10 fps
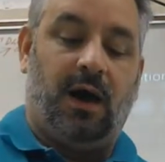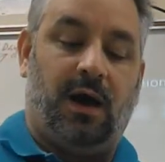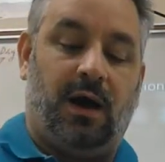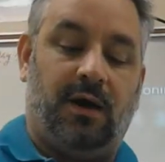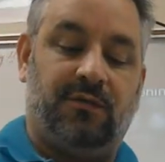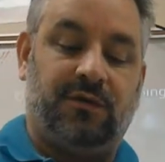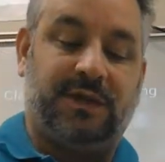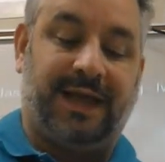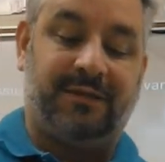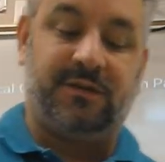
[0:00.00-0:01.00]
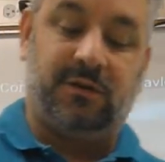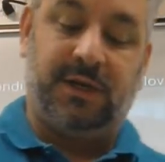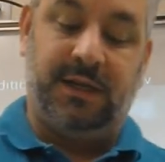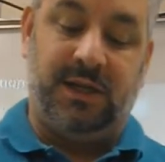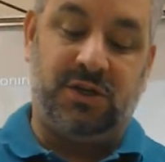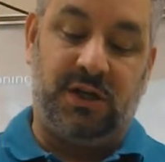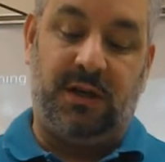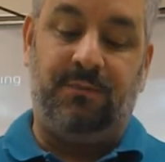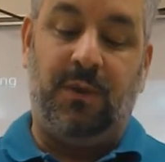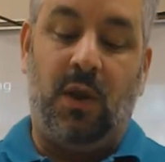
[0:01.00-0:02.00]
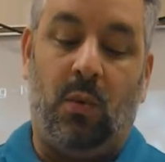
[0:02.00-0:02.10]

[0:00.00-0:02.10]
of classical conditioning